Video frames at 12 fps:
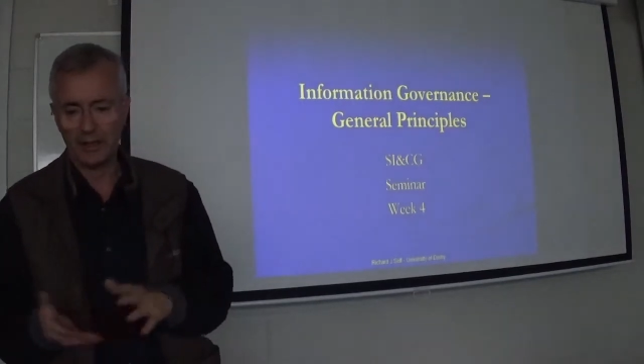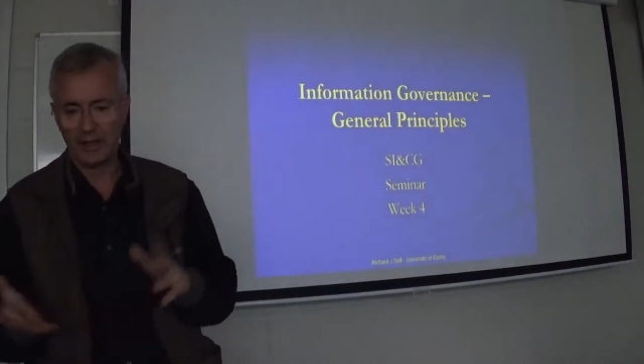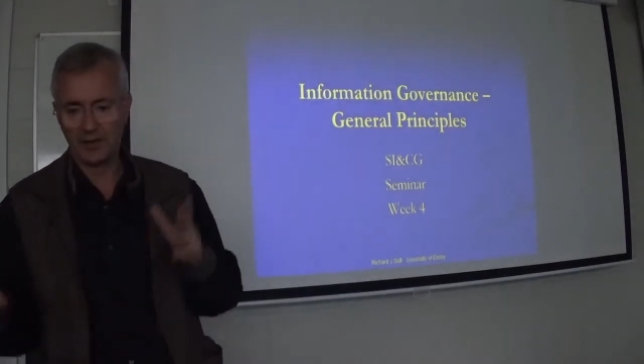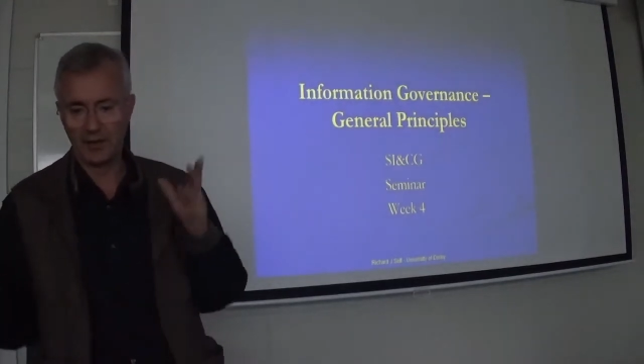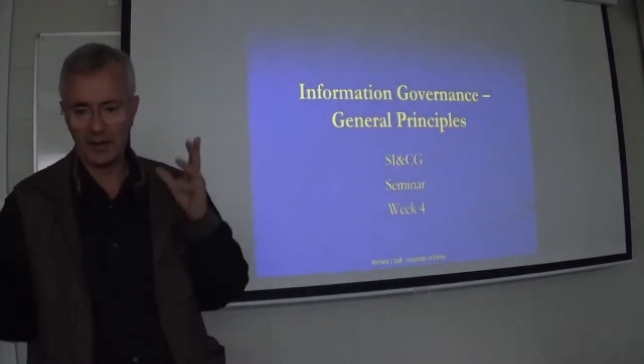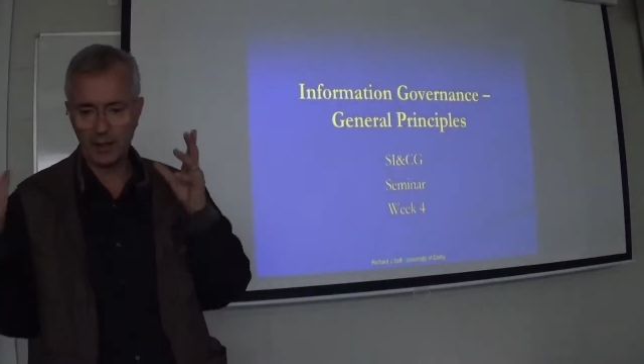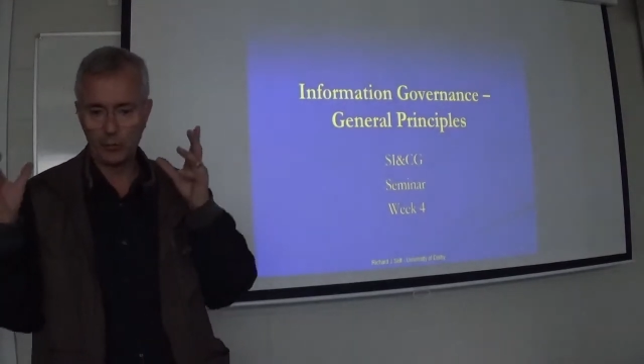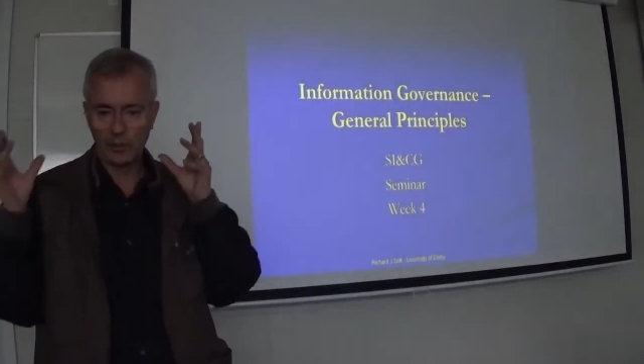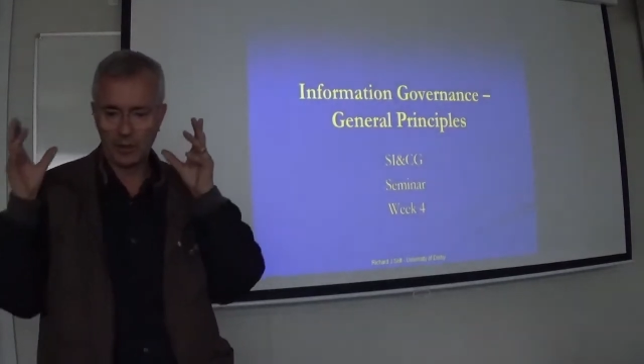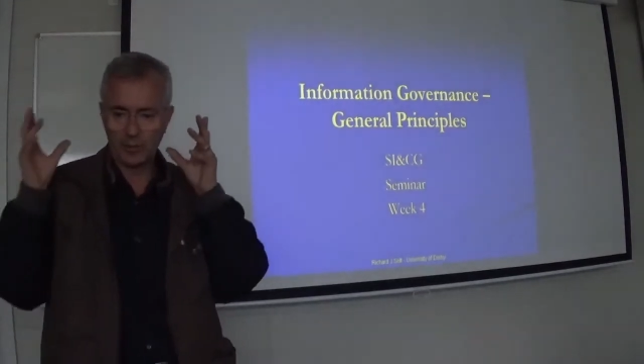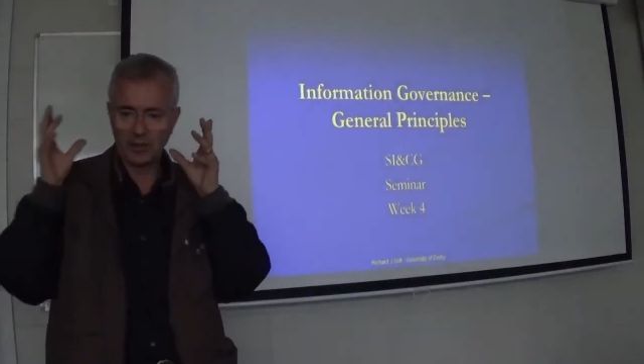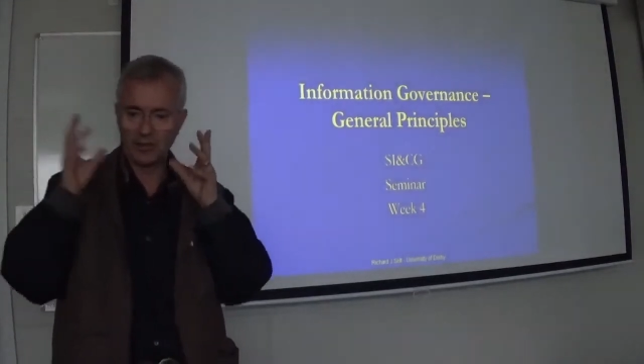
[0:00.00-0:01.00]
And now we're
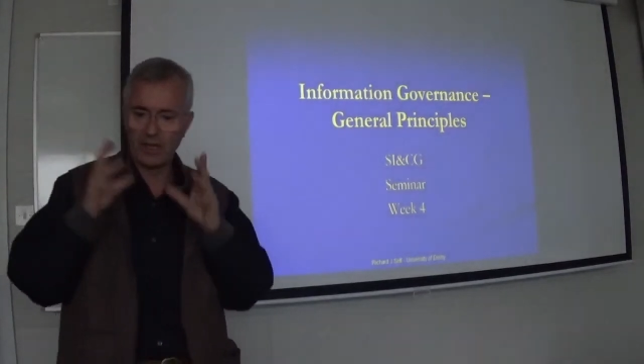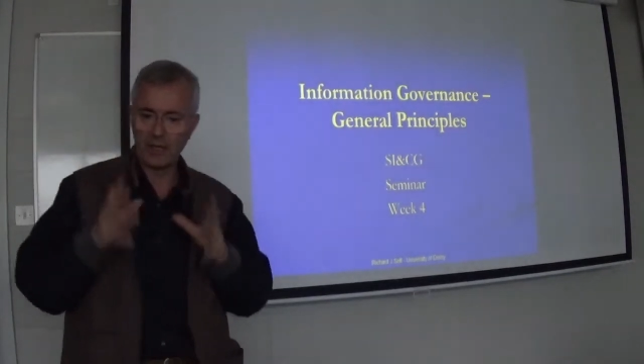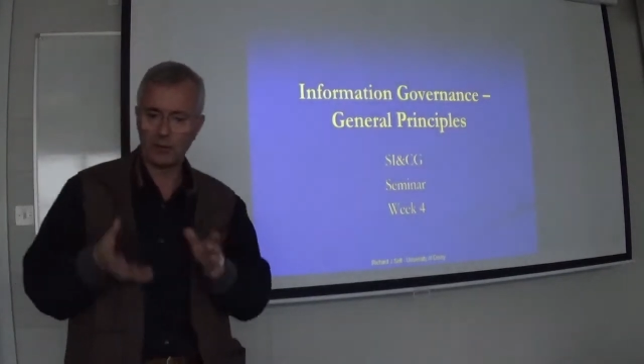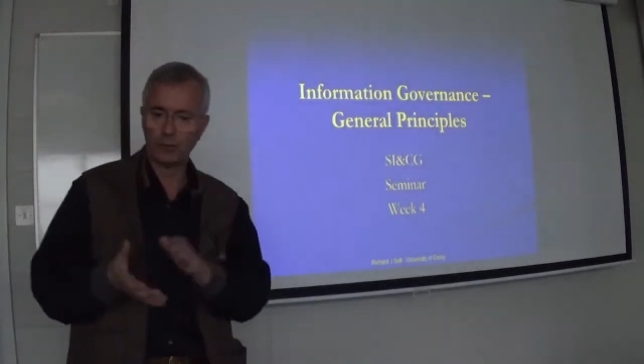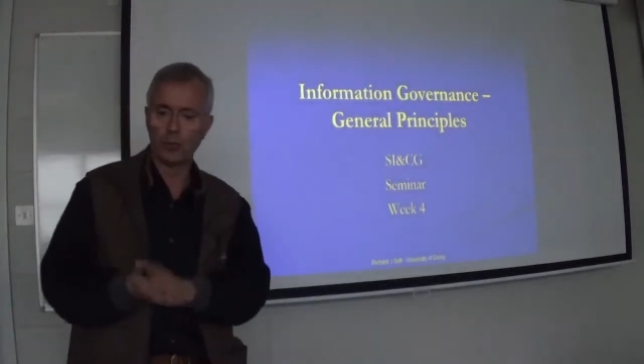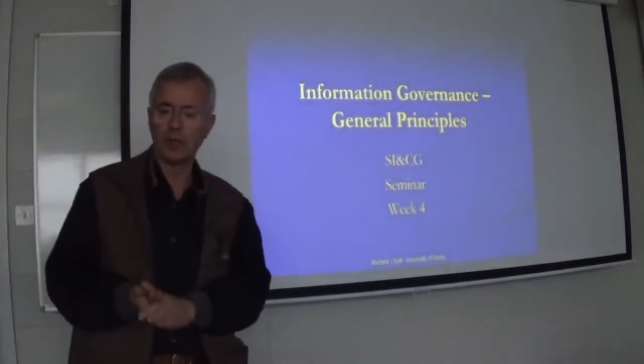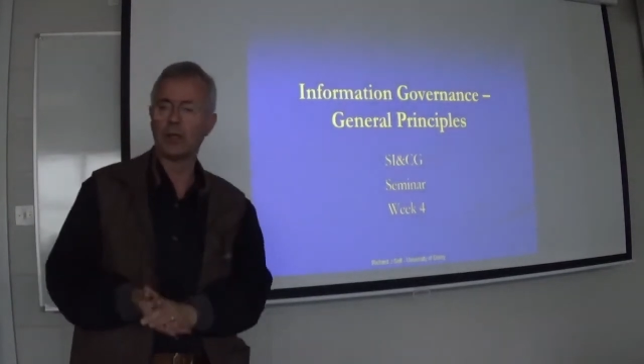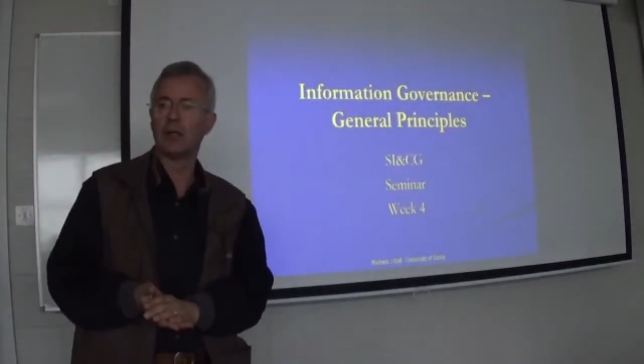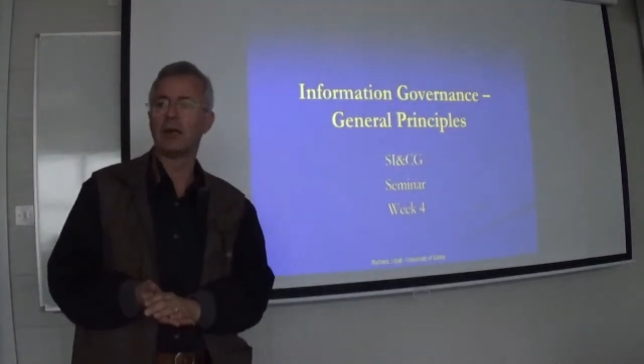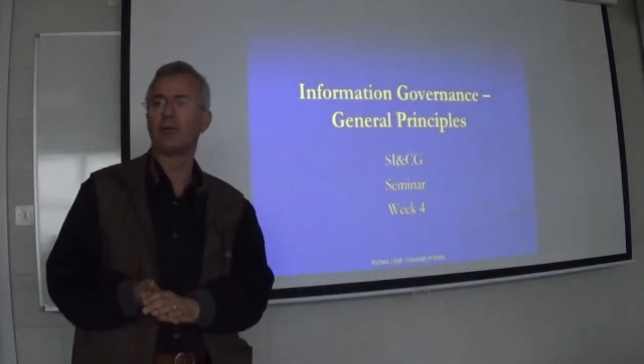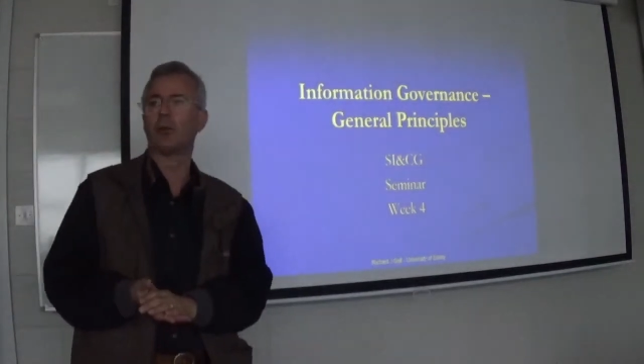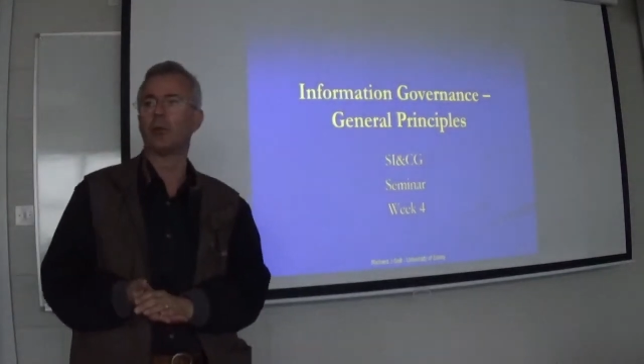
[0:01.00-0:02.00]
coming down one
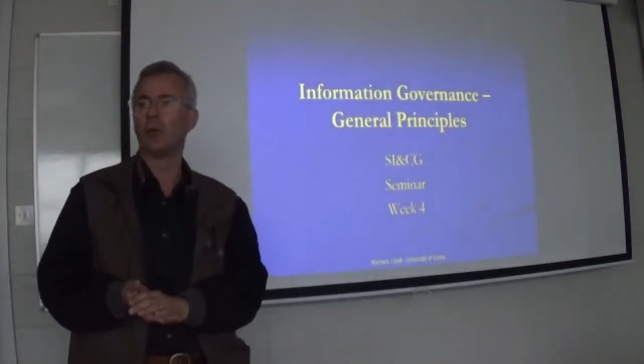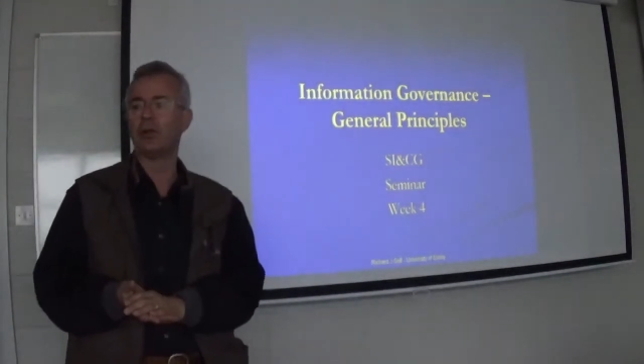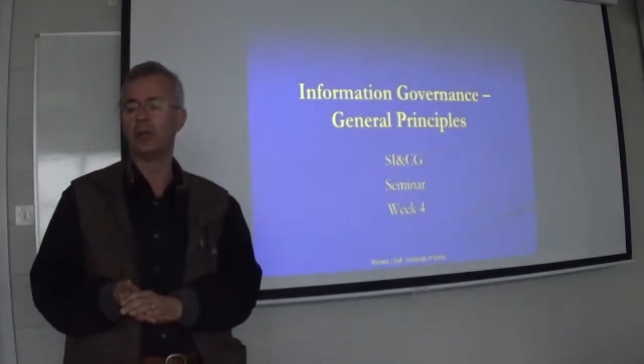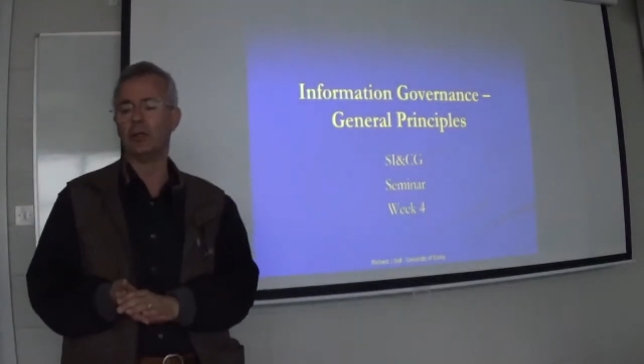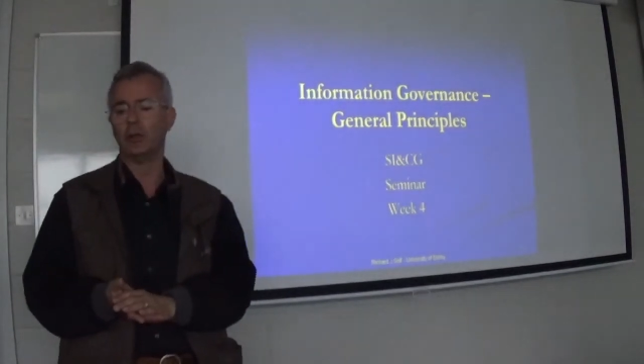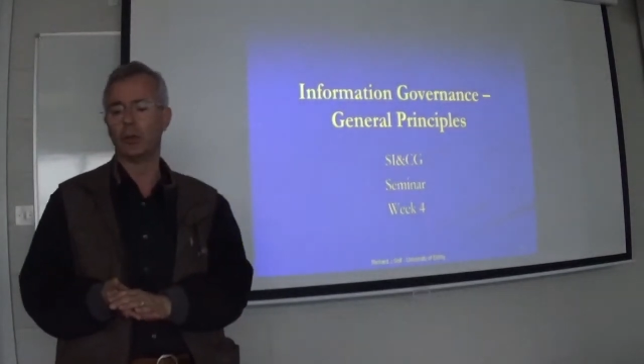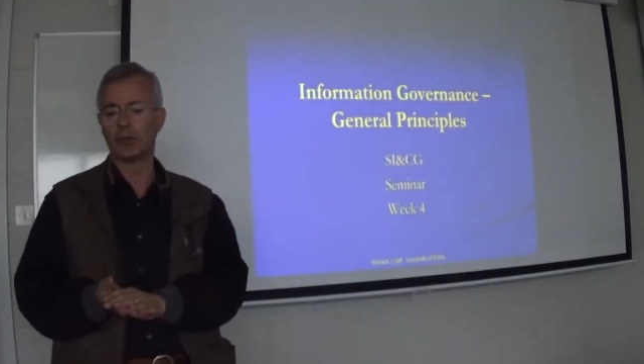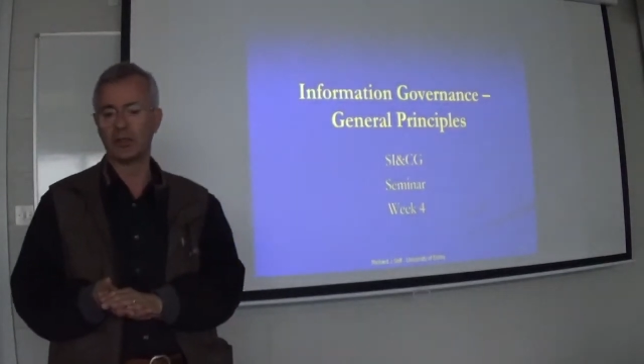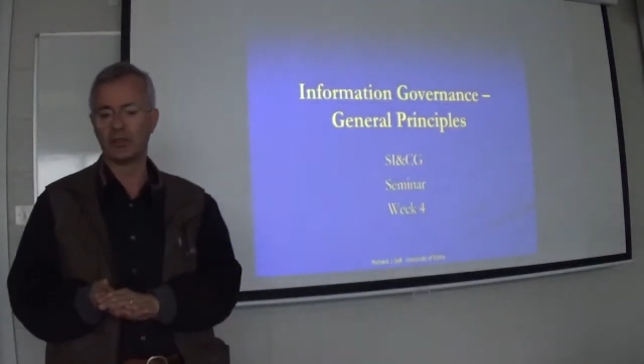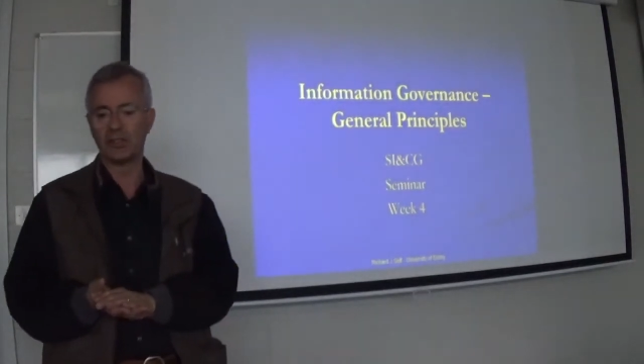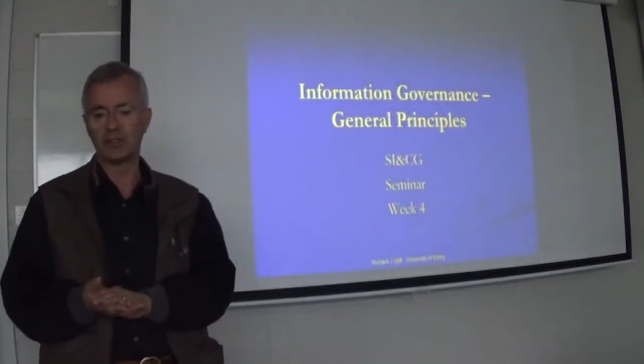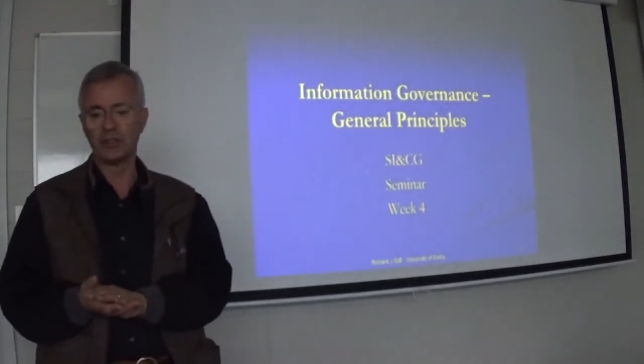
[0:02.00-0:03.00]
level within an
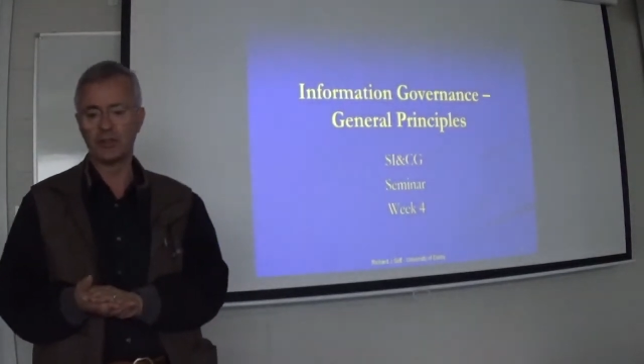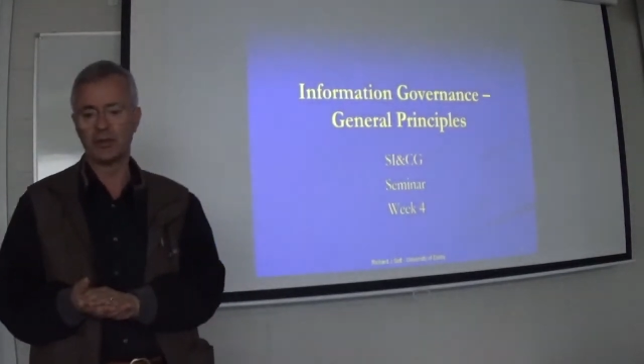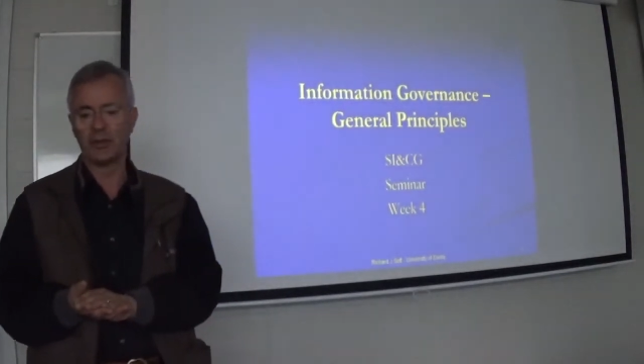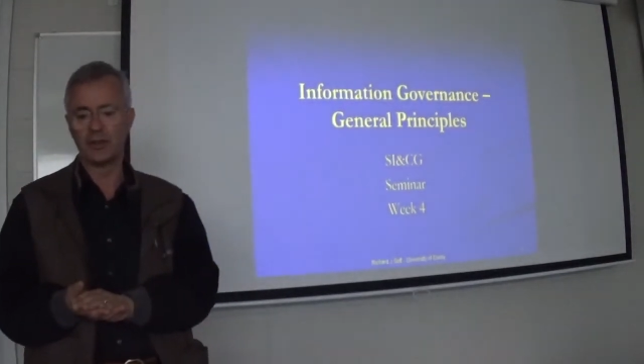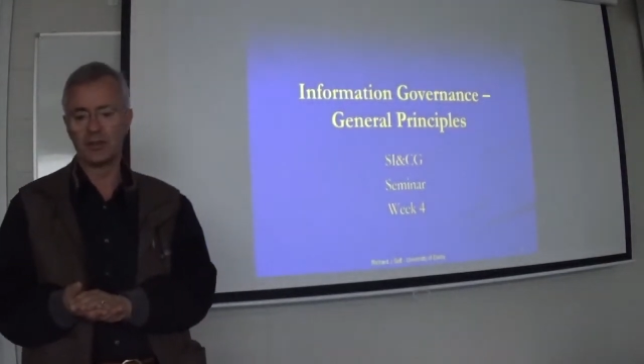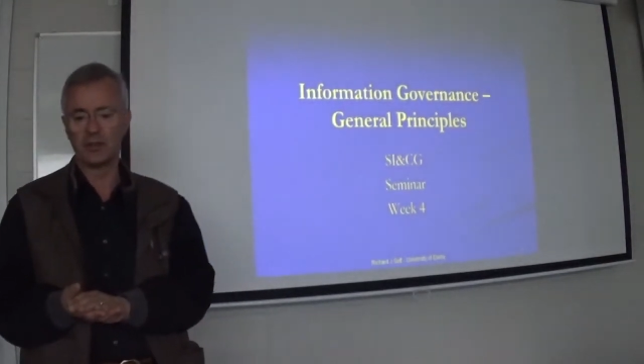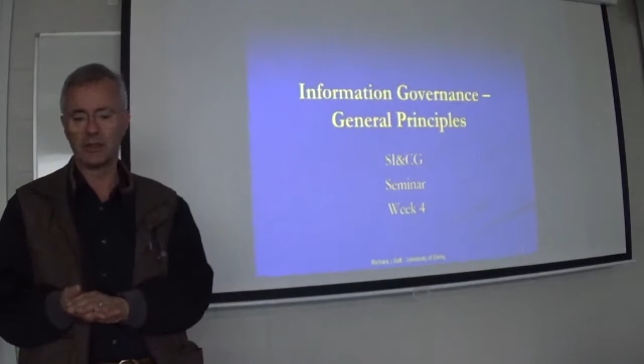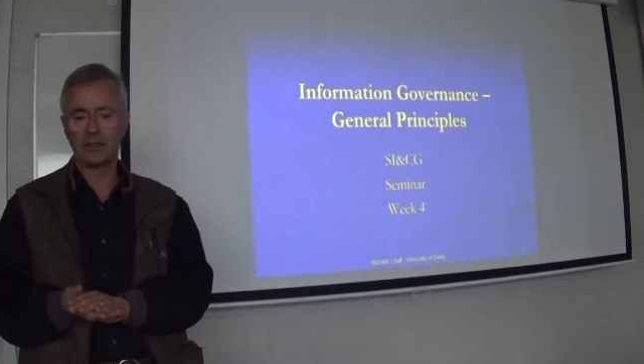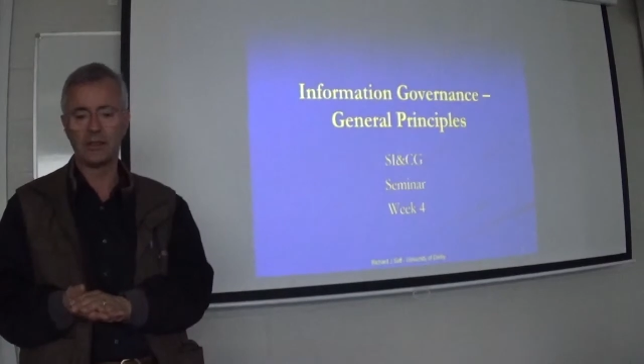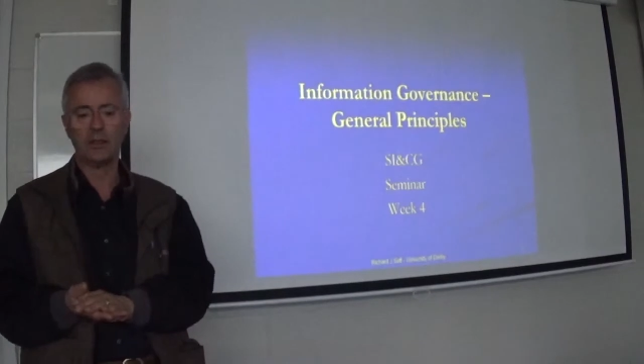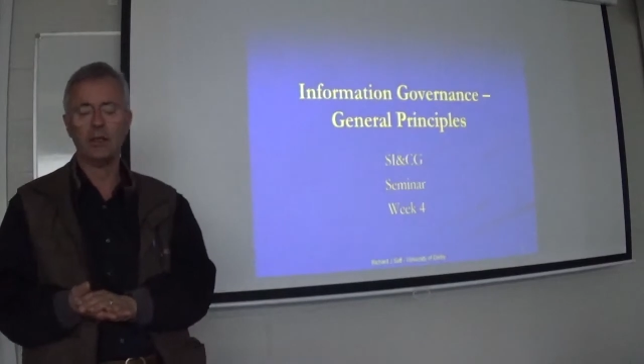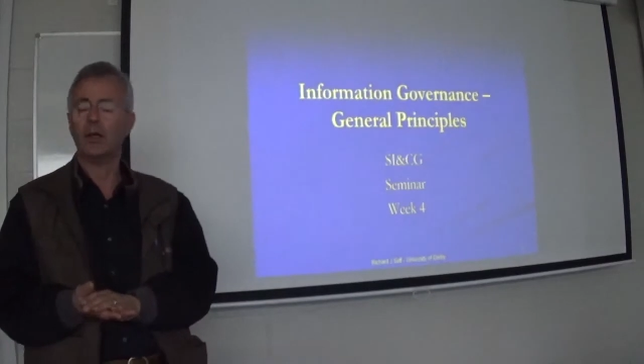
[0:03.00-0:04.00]
organisation to the idea